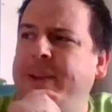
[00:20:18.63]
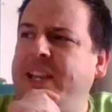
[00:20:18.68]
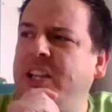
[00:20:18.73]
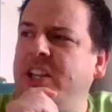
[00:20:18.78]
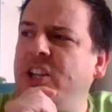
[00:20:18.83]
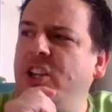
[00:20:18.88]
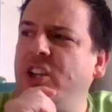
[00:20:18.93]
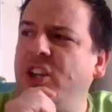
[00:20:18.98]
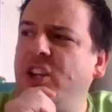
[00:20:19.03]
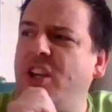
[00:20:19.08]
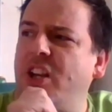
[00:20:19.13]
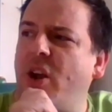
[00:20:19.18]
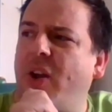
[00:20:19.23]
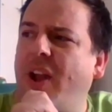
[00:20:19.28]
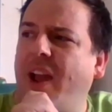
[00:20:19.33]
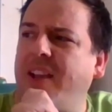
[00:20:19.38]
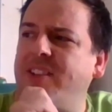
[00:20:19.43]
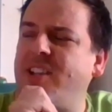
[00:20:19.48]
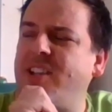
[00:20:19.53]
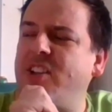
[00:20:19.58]
I mean,
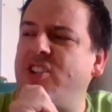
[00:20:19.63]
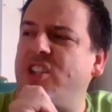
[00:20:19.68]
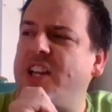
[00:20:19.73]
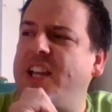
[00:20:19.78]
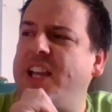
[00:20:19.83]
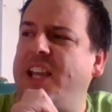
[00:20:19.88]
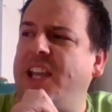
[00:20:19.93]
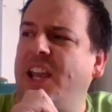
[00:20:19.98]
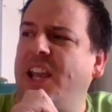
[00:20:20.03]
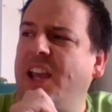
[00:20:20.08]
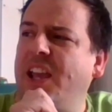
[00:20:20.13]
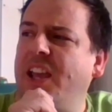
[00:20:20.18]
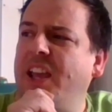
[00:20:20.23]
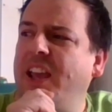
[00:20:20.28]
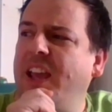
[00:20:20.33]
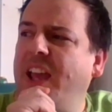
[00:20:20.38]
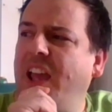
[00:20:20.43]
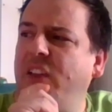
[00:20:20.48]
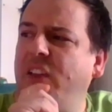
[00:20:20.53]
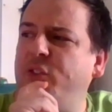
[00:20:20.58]
essentially,
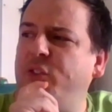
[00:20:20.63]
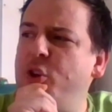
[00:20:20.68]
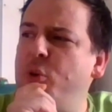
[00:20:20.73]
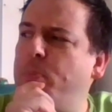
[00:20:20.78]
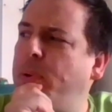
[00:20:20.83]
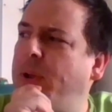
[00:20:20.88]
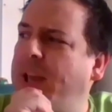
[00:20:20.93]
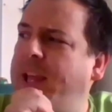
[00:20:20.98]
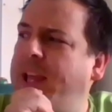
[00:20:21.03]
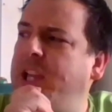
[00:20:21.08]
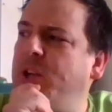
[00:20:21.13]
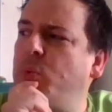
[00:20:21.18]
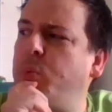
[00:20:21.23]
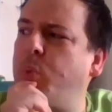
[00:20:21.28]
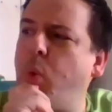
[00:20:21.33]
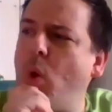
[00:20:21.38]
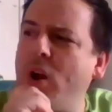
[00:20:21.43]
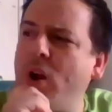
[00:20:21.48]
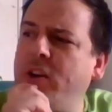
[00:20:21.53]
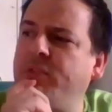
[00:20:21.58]
if you
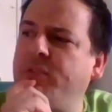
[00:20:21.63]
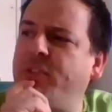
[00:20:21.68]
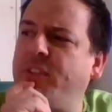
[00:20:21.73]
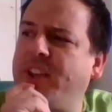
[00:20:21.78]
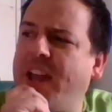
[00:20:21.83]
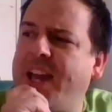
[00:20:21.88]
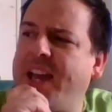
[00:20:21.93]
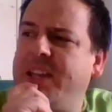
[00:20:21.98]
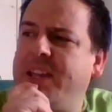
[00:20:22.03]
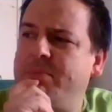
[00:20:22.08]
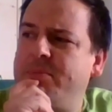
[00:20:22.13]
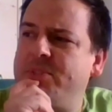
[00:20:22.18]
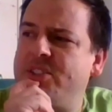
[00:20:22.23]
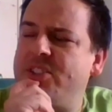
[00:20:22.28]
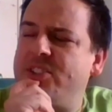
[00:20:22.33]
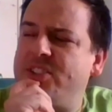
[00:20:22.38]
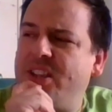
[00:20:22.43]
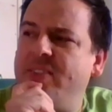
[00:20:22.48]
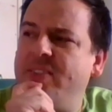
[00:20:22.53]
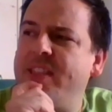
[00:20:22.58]
played one of the
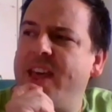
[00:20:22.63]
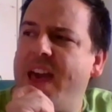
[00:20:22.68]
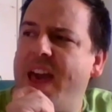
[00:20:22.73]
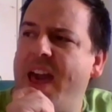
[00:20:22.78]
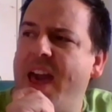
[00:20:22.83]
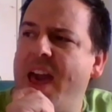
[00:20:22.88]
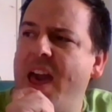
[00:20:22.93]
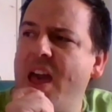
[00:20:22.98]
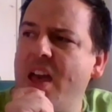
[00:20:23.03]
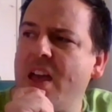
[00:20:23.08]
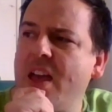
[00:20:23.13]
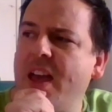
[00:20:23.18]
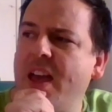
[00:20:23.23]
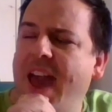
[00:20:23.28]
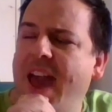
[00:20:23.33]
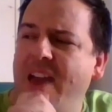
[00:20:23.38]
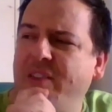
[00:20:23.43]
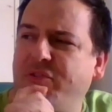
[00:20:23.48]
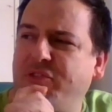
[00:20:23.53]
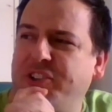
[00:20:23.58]
games that's in there
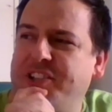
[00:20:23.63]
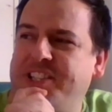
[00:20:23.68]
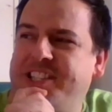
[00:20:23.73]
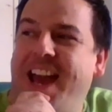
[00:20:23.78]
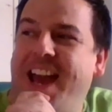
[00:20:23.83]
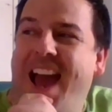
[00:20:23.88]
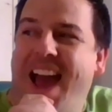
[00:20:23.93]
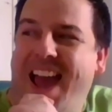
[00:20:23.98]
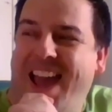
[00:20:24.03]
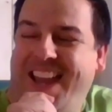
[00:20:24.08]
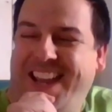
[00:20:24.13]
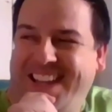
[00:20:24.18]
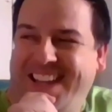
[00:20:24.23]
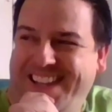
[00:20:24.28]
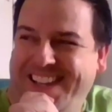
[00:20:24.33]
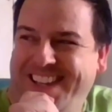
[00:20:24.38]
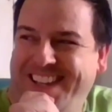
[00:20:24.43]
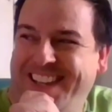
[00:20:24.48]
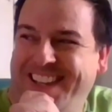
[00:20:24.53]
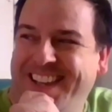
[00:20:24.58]
every
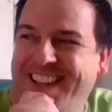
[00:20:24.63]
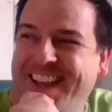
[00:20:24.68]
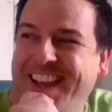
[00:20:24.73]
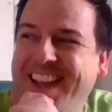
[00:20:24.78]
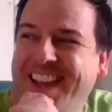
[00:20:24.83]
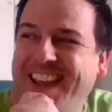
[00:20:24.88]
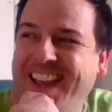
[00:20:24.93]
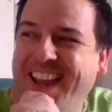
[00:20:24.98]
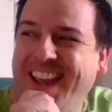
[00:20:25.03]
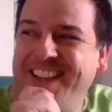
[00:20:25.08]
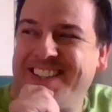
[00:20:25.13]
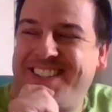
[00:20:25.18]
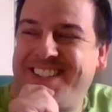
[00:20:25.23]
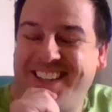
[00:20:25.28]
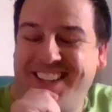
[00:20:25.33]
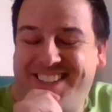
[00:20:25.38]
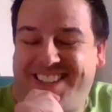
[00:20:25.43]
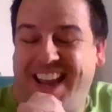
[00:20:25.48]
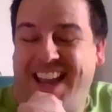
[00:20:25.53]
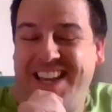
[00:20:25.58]
day,
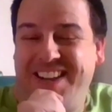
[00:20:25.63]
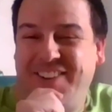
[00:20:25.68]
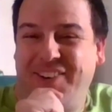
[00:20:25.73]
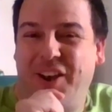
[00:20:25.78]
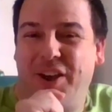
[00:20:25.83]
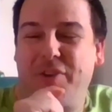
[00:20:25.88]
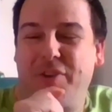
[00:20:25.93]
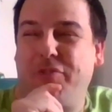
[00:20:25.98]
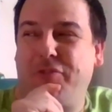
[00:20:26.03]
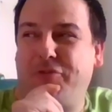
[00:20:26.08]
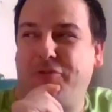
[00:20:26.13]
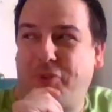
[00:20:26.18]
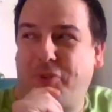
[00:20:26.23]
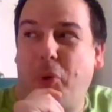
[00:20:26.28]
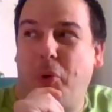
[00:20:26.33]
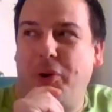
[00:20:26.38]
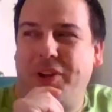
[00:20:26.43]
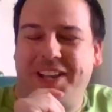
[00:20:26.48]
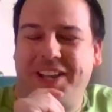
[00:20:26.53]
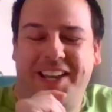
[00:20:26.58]
it's going to take you like
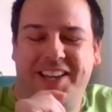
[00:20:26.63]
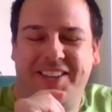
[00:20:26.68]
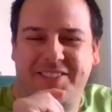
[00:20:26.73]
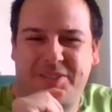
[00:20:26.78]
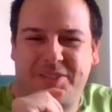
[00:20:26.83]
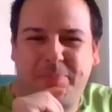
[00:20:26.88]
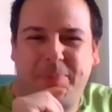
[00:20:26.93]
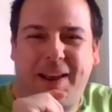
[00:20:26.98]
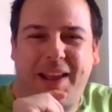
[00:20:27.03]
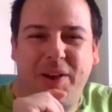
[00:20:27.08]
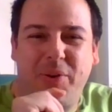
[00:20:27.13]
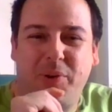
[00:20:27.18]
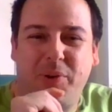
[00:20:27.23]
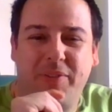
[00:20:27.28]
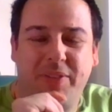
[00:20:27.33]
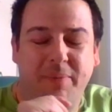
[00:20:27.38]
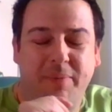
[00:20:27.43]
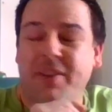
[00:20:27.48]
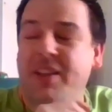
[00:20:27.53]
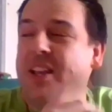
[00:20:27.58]
4 years to play
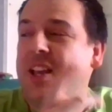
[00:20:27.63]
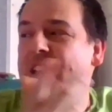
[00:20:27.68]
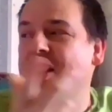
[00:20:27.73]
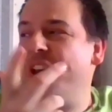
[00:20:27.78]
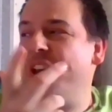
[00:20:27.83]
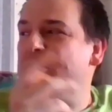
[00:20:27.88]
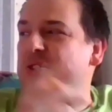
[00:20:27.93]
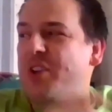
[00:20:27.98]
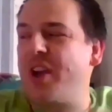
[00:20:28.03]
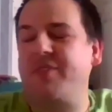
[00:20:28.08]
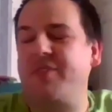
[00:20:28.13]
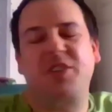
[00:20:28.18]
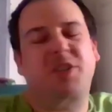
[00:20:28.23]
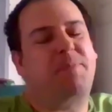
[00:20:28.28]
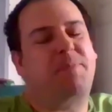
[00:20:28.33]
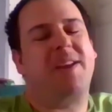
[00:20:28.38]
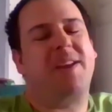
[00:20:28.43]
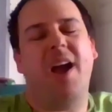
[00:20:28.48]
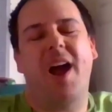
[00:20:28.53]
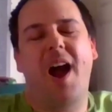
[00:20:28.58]
all of them. So
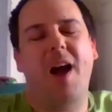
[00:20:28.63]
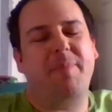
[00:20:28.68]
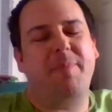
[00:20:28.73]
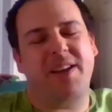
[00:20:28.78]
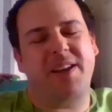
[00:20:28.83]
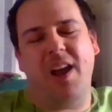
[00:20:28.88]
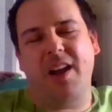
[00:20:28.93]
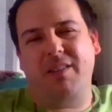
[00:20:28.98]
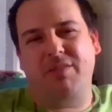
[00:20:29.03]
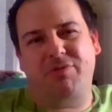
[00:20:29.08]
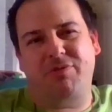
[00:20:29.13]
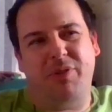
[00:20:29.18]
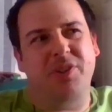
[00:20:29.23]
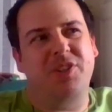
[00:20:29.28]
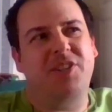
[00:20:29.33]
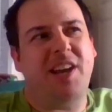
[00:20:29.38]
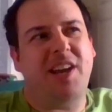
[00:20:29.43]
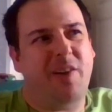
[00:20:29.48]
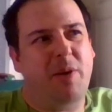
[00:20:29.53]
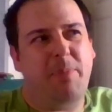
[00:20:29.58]
I've been going
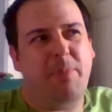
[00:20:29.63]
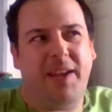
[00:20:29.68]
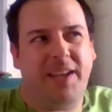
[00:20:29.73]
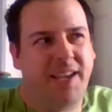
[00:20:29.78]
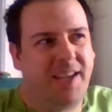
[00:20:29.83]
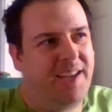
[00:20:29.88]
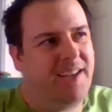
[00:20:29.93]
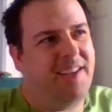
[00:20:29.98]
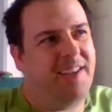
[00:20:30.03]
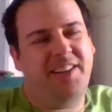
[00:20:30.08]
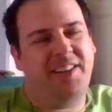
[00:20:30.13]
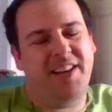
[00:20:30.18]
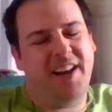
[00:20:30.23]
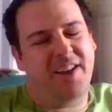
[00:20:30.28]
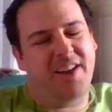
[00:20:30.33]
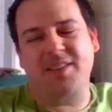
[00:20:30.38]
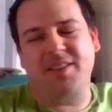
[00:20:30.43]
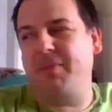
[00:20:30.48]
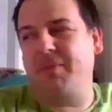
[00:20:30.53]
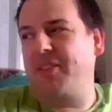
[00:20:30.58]
through and cherry picking,
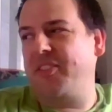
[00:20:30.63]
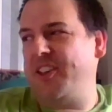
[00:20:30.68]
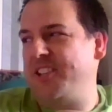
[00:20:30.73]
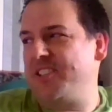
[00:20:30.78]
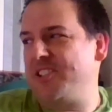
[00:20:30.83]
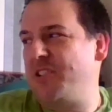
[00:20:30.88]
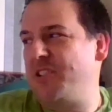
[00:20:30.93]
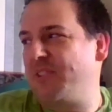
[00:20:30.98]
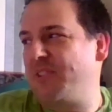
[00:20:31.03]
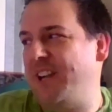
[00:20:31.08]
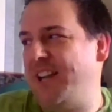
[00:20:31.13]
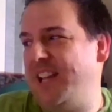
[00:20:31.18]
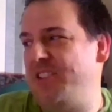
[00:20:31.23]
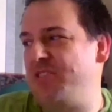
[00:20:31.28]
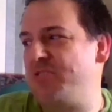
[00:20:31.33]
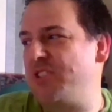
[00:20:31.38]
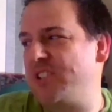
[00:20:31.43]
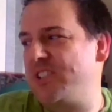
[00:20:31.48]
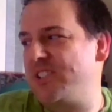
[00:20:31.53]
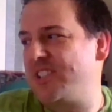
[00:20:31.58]
some of the things that look
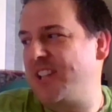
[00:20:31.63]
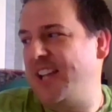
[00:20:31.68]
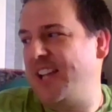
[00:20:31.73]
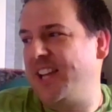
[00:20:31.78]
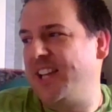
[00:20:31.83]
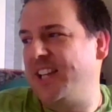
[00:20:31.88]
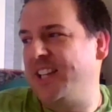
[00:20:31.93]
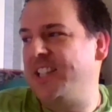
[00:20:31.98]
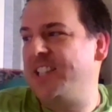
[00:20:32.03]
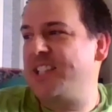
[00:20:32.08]
really interesting.